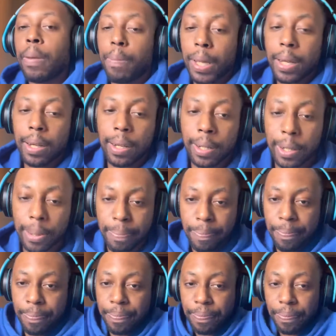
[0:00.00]
because
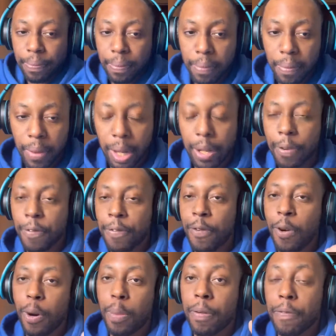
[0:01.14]
the
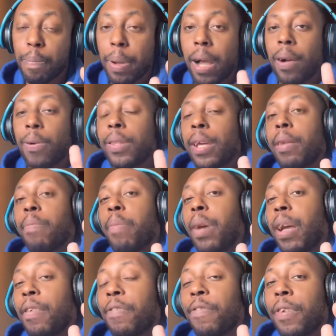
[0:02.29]
form of power that
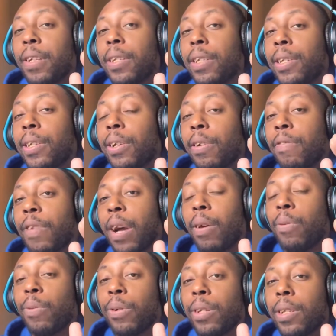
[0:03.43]
manifests itself
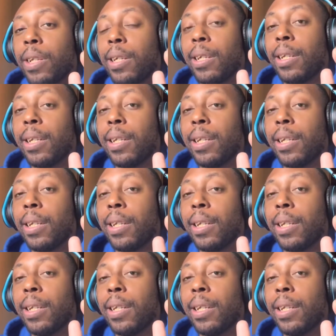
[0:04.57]
outwardly